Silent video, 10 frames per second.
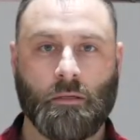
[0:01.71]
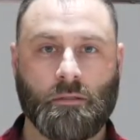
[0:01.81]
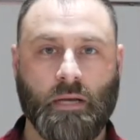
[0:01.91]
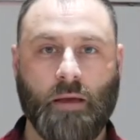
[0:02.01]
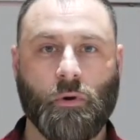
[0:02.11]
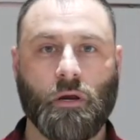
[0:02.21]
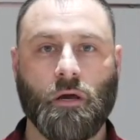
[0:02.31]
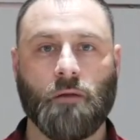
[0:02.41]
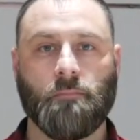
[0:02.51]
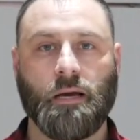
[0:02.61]
Today we're going to
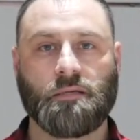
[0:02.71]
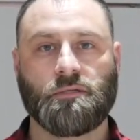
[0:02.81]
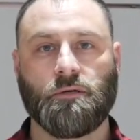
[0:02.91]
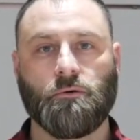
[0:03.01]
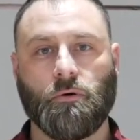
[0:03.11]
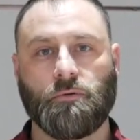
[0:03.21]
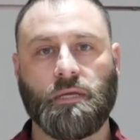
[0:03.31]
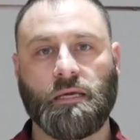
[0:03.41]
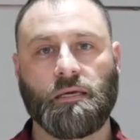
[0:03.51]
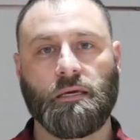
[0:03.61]
unbox the new
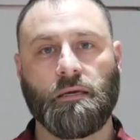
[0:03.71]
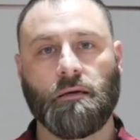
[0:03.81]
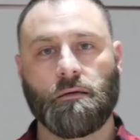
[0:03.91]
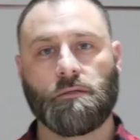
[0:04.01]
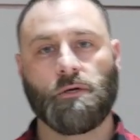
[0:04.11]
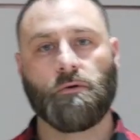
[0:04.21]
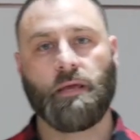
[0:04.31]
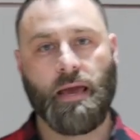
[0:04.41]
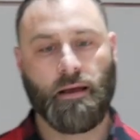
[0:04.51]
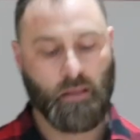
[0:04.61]
HODINKEE
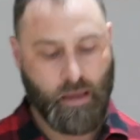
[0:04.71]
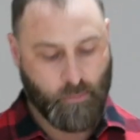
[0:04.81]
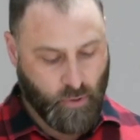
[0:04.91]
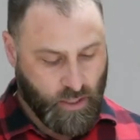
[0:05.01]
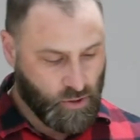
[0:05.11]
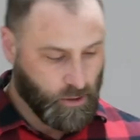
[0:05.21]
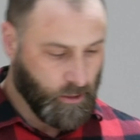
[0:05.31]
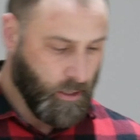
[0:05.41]
ZODIAC collaboration.